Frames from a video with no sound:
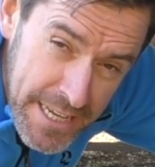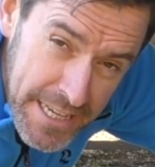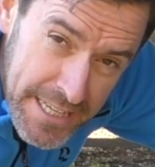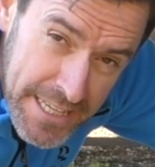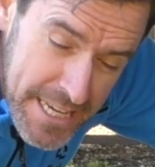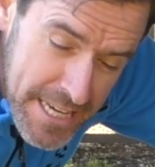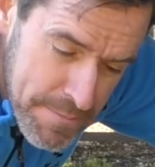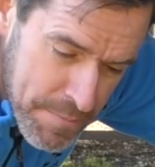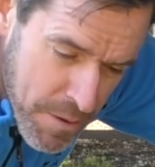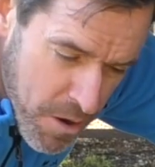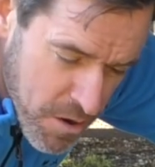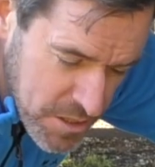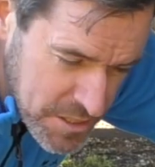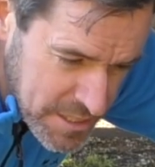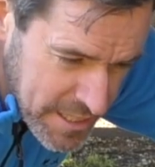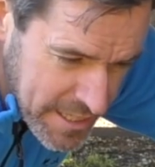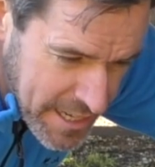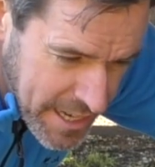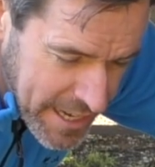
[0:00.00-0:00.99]

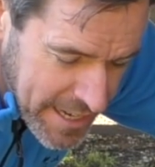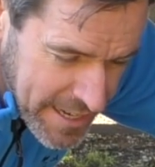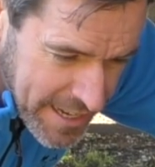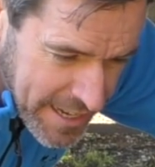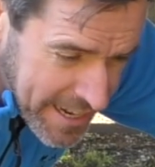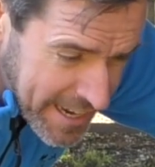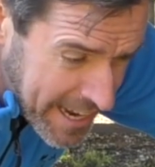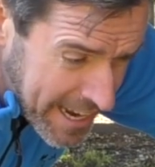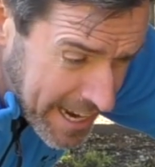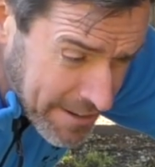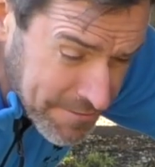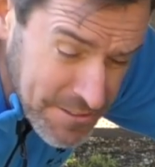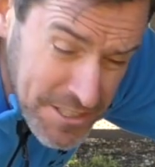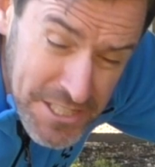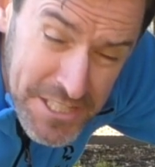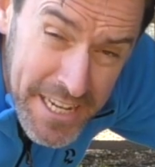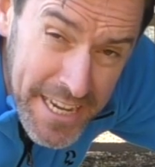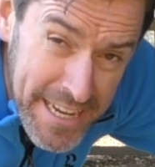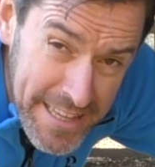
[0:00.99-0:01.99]
gearbox, and I have
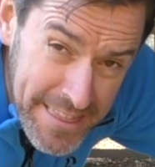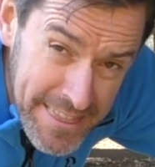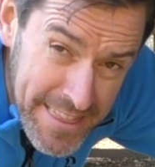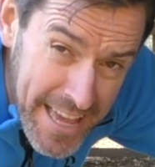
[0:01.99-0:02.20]
to say